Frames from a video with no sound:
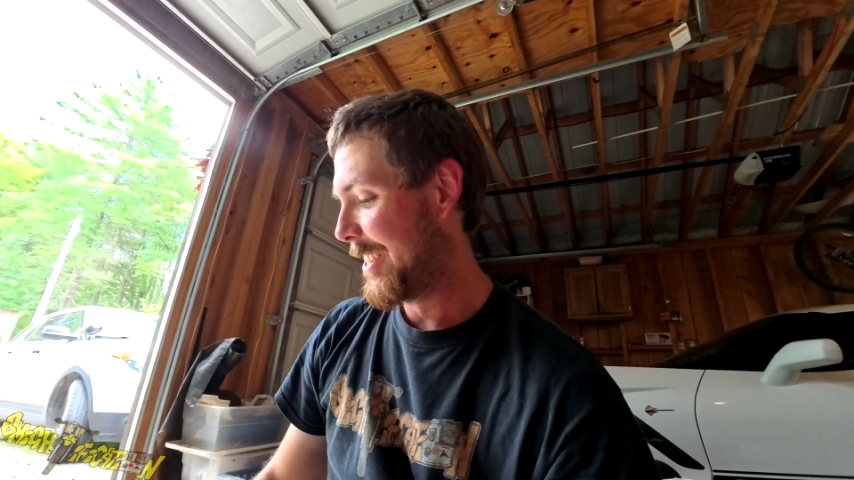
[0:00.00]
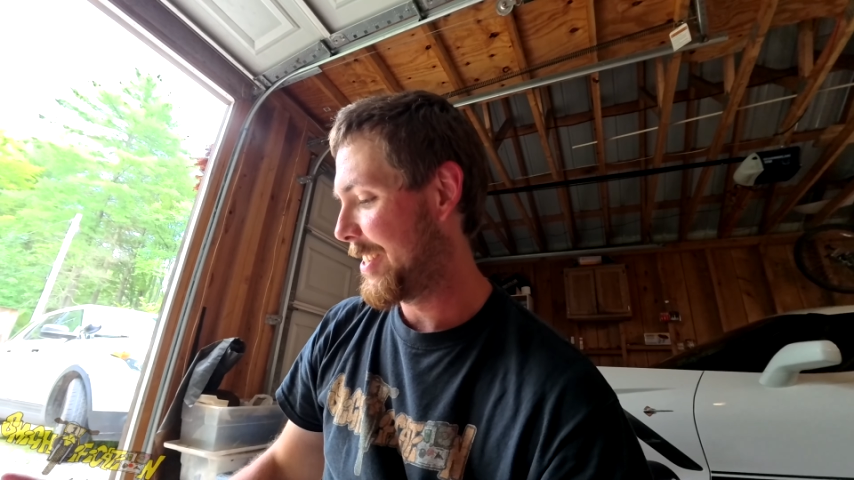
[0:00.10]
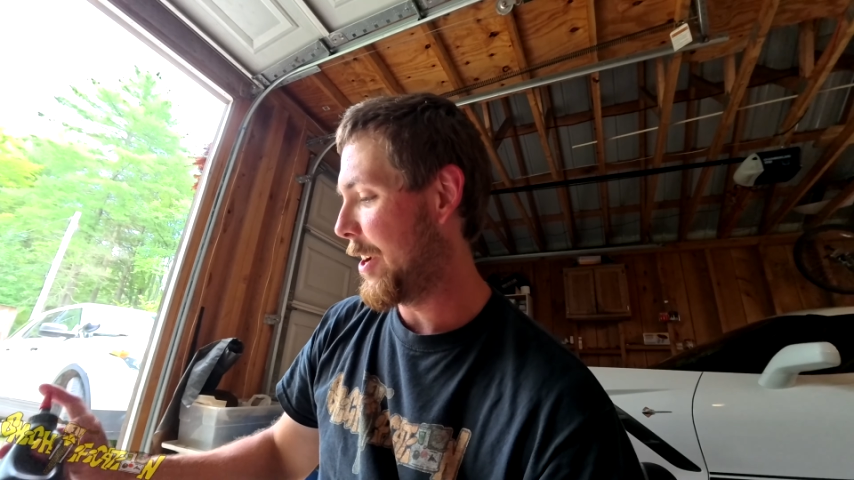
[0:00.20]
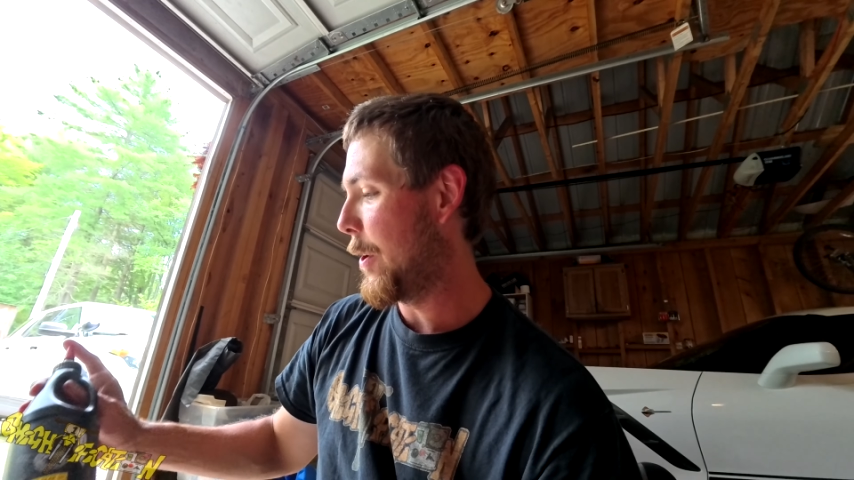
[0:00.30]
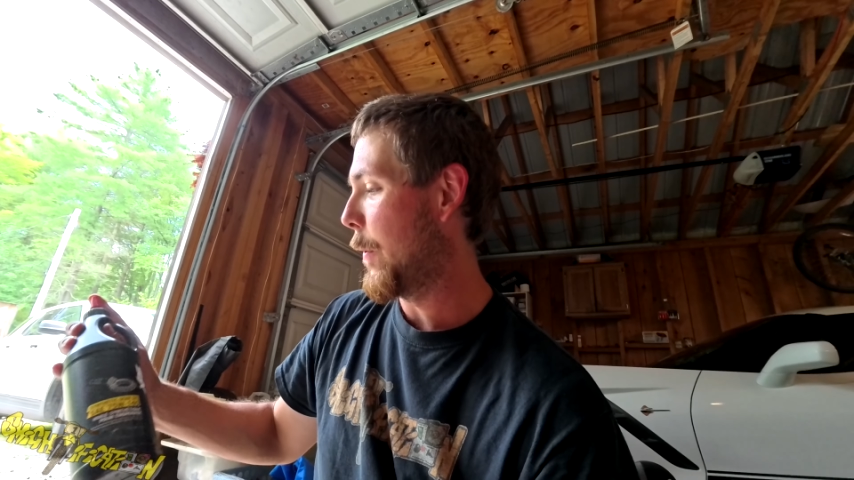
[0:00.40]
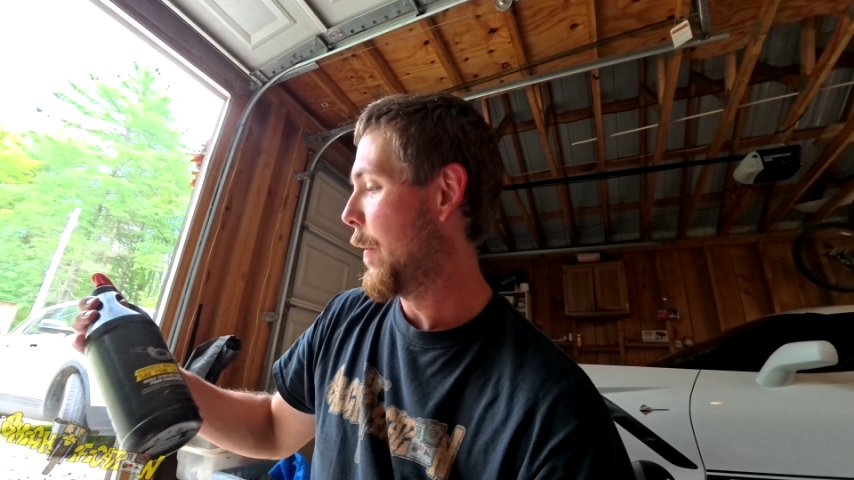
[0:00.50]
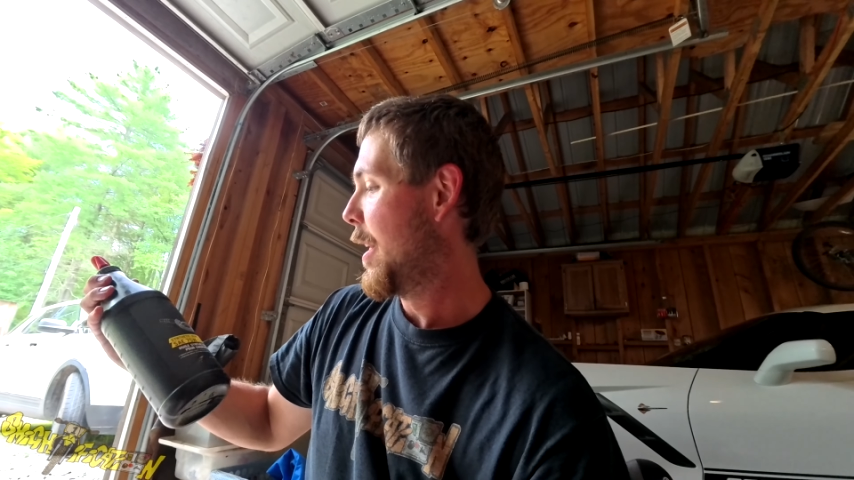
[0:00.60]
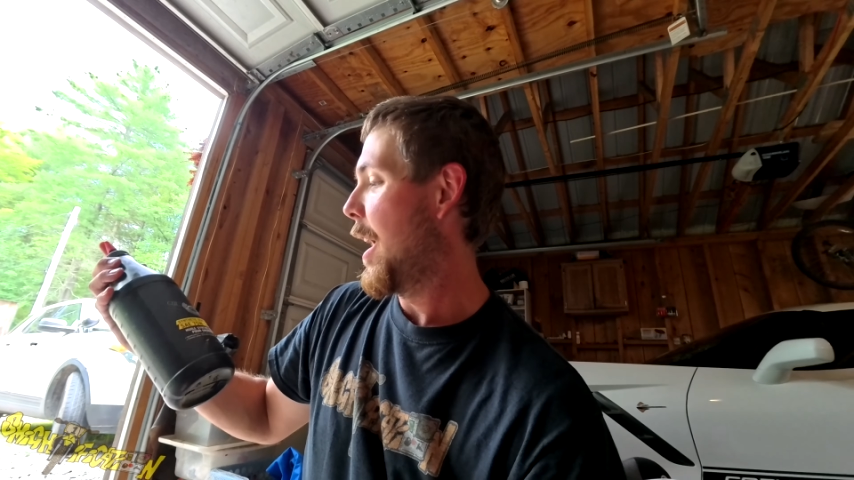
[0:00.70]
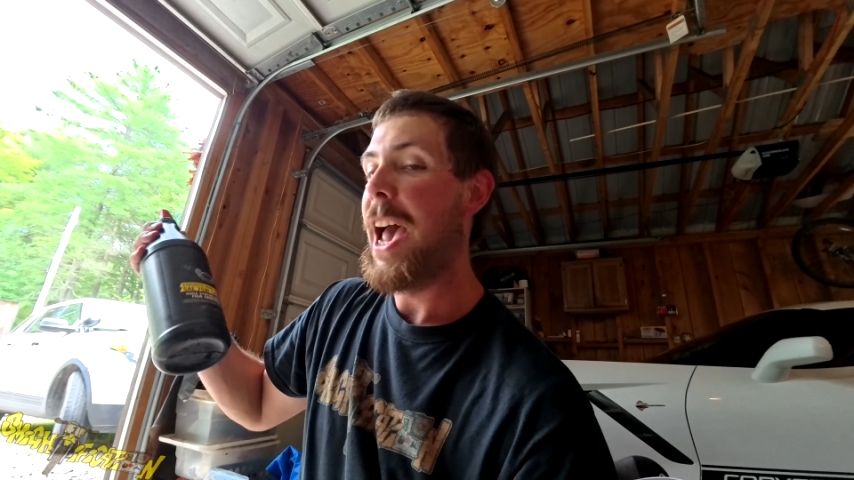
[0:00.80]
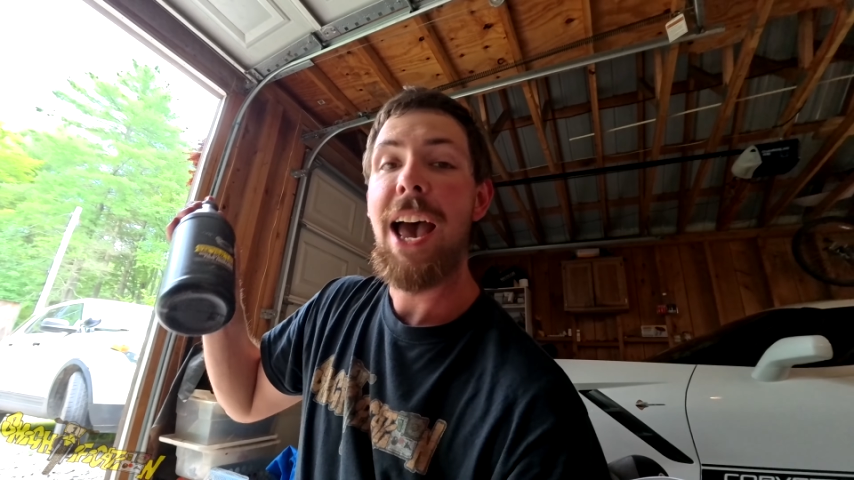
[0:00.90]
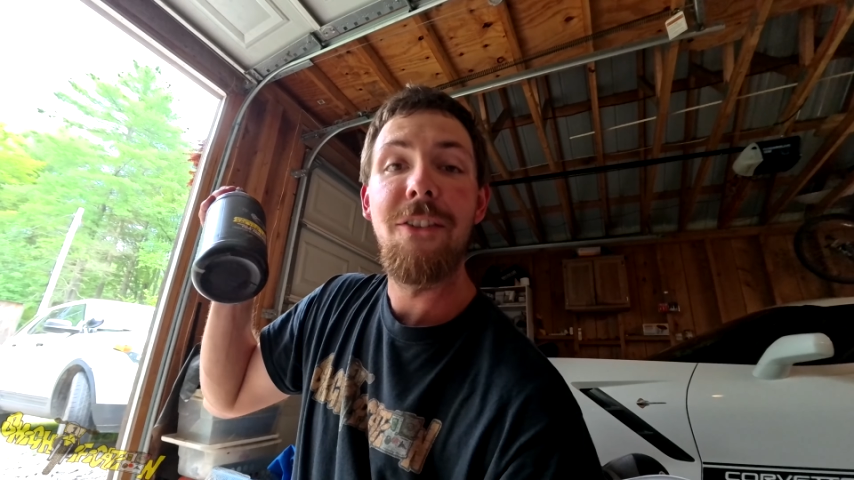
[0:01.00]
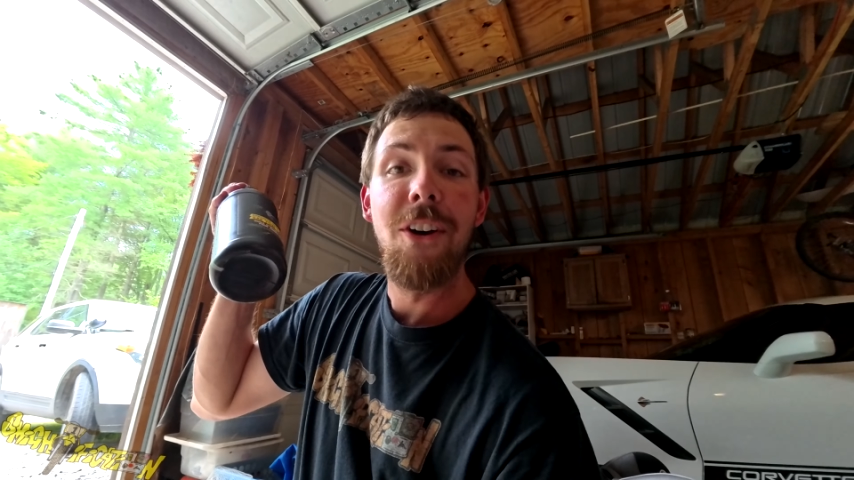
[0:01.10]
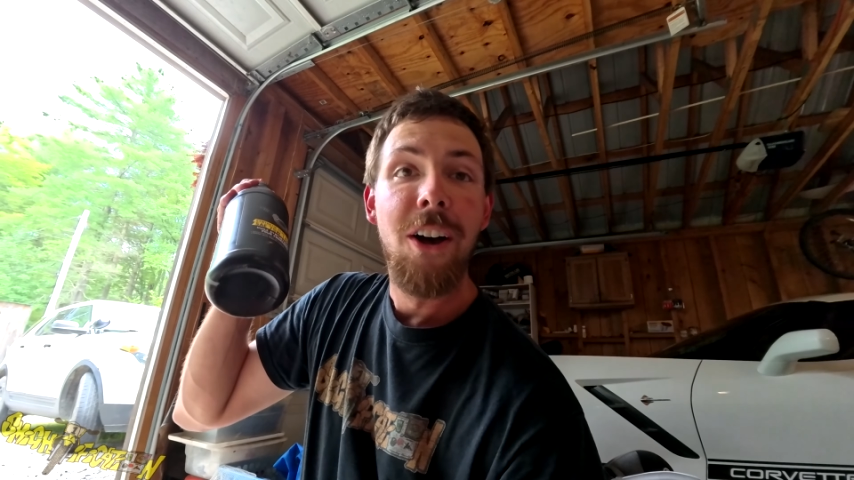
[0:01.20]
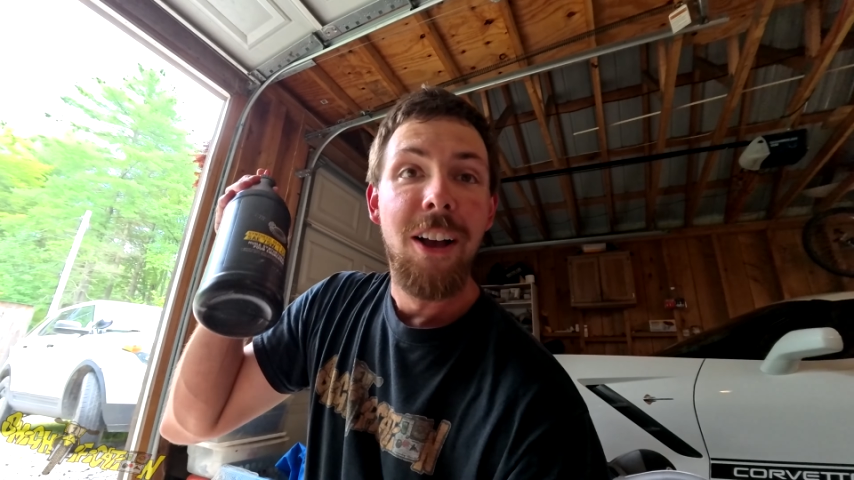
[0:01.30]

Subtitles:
So I have